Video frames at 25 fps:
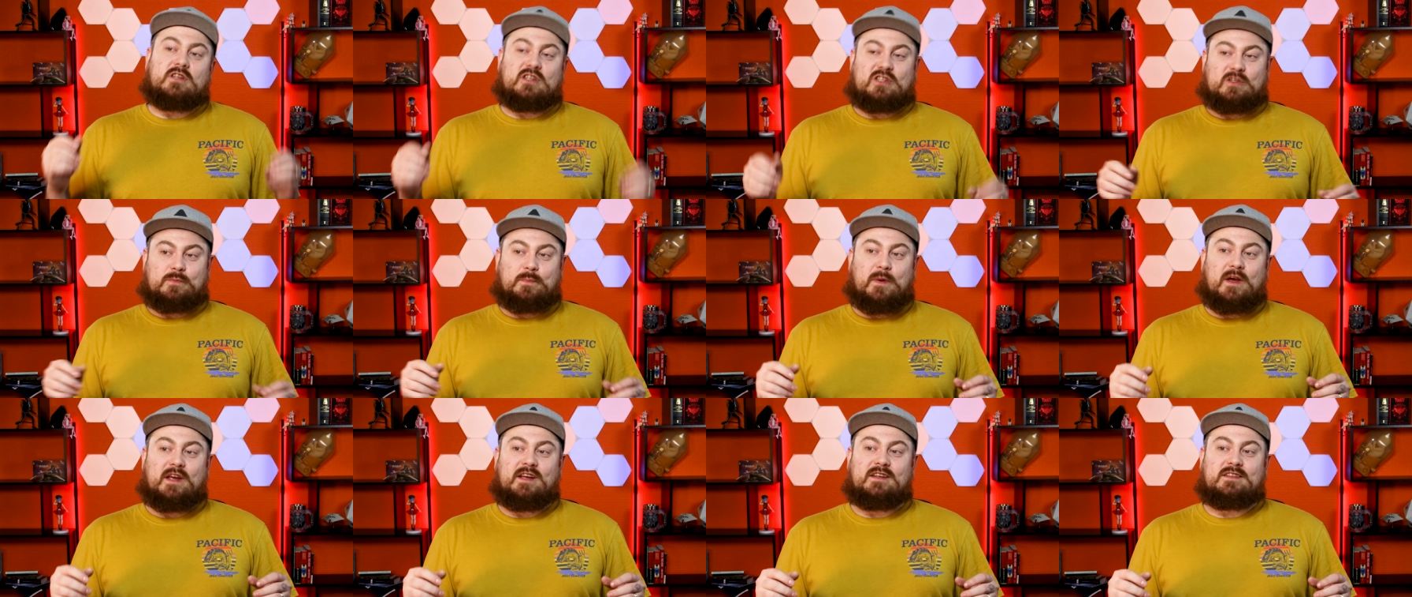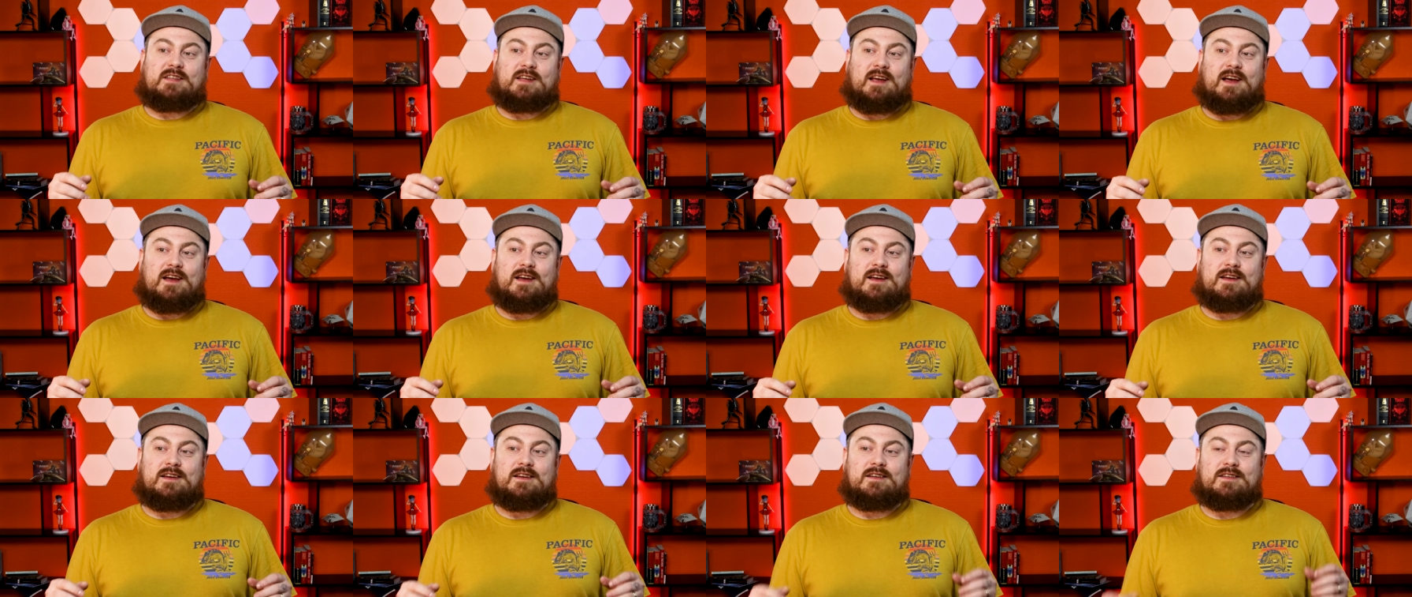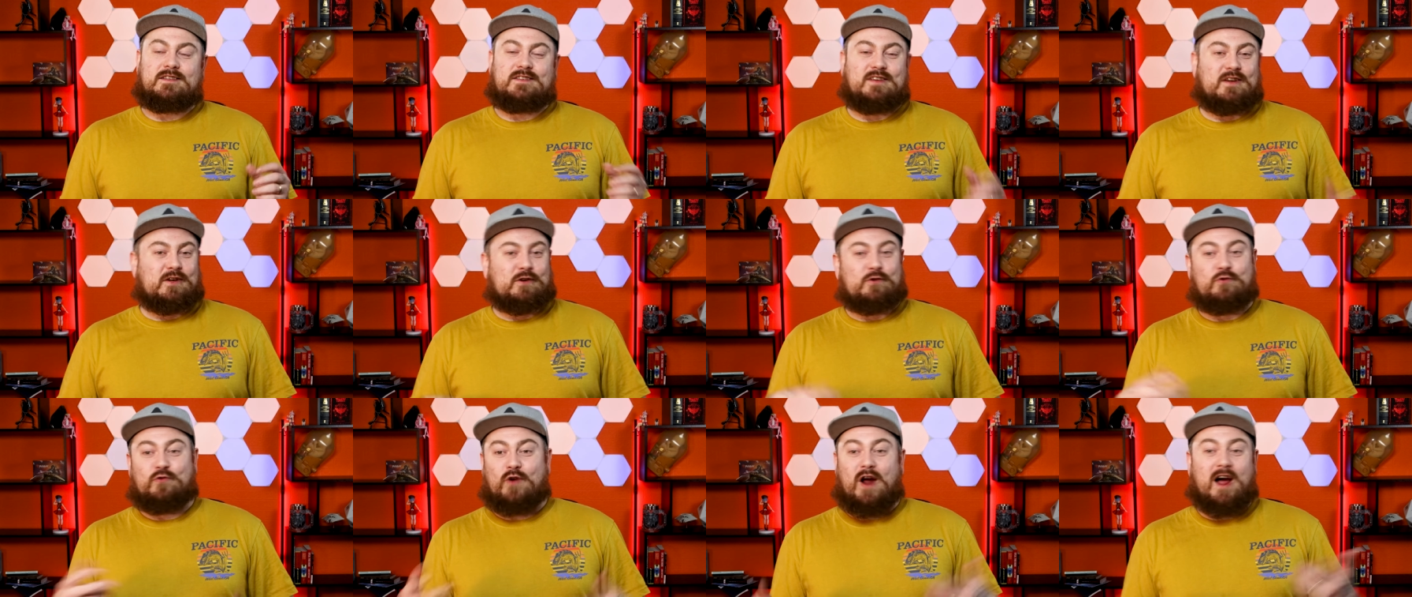Despite his
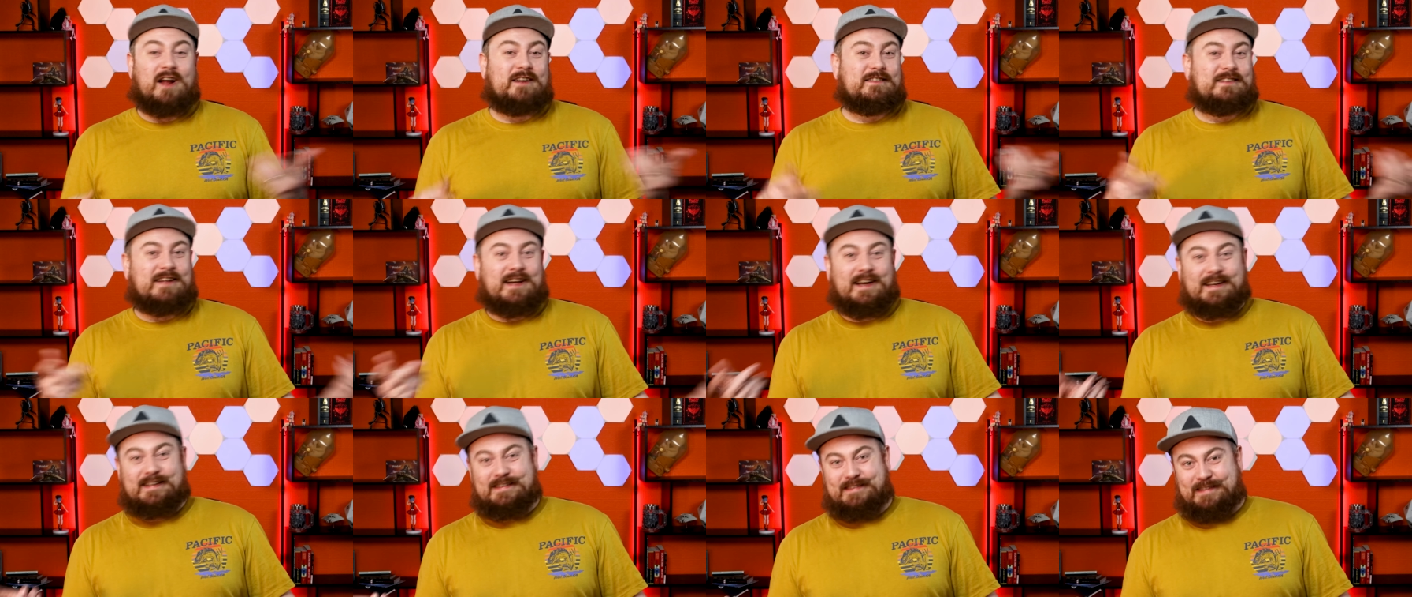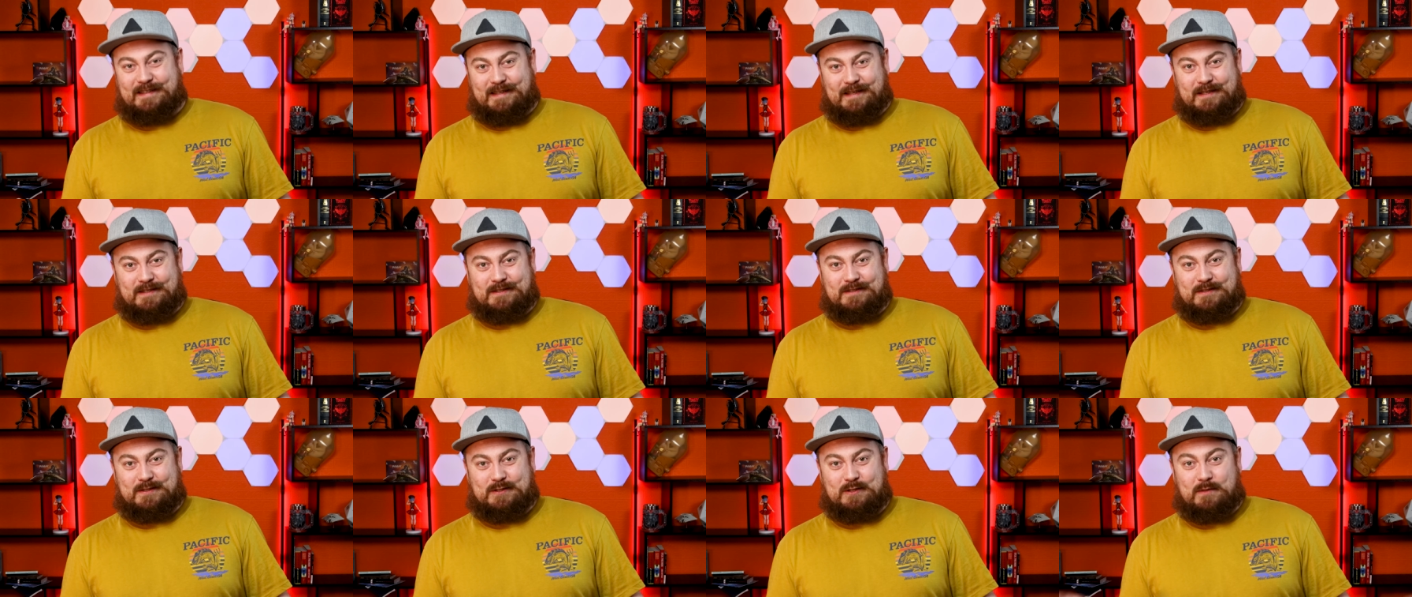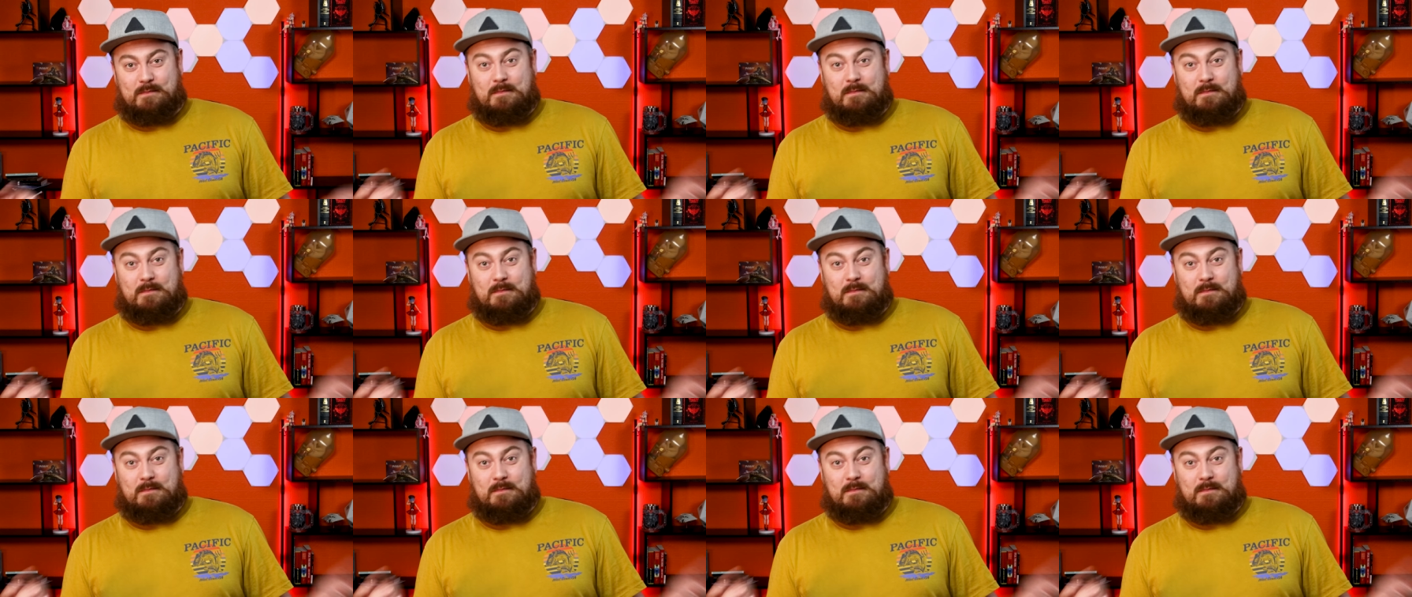grand ideas,